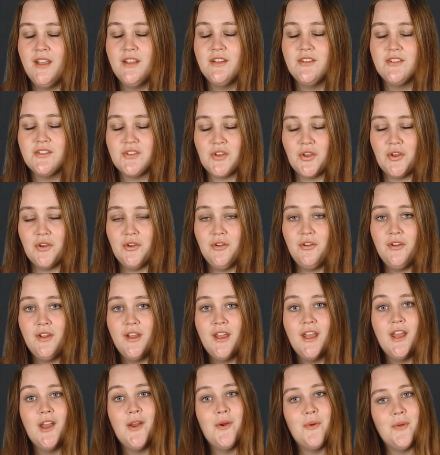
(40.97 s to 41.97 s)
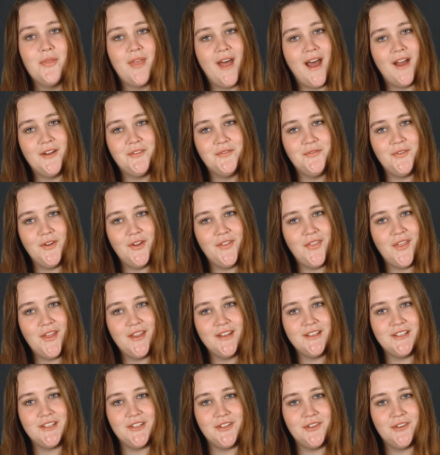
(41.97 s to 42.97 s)
So, without further
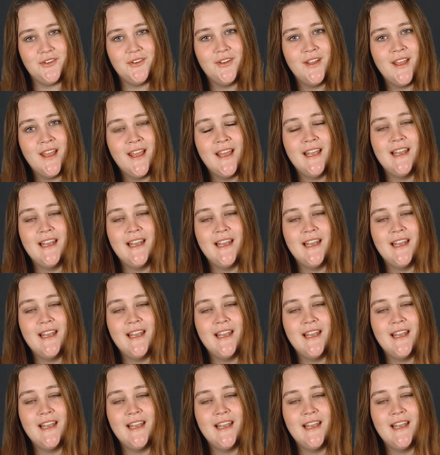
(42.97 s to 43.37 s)
ado,